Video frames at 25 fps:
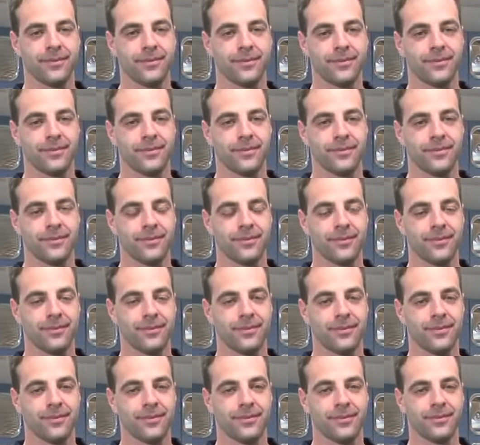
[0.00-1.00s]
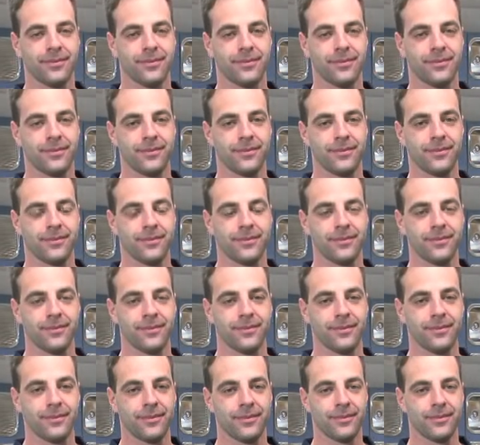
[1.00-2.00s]

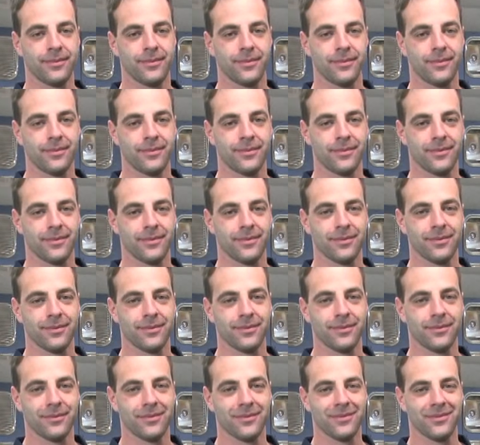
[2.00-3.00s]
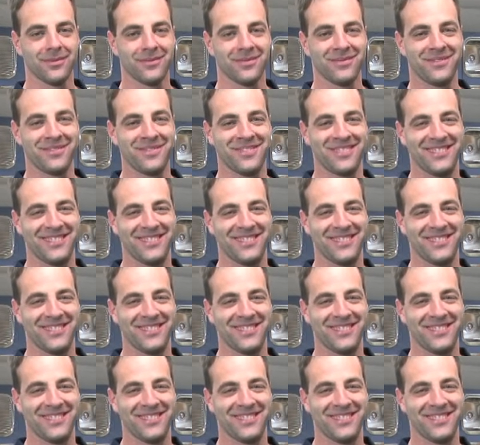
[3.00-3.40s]
[no speech]